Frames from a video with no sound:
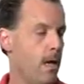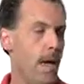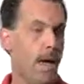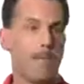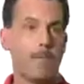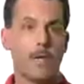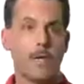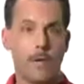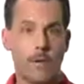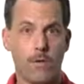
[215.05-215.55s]

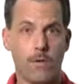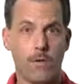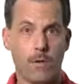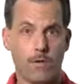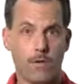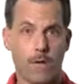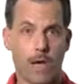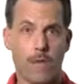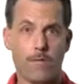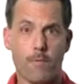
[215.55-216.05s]
I'm going to use
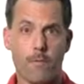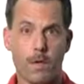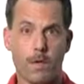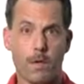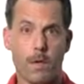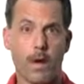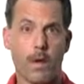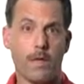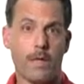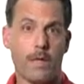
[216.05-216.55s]
our software
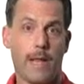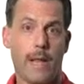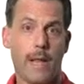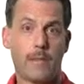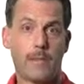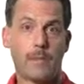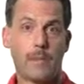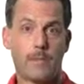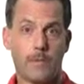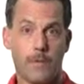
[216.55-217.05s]
called
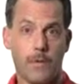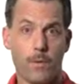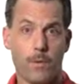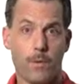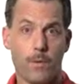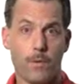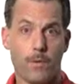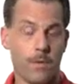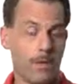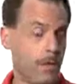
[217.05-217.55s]
LabQuest Viewer.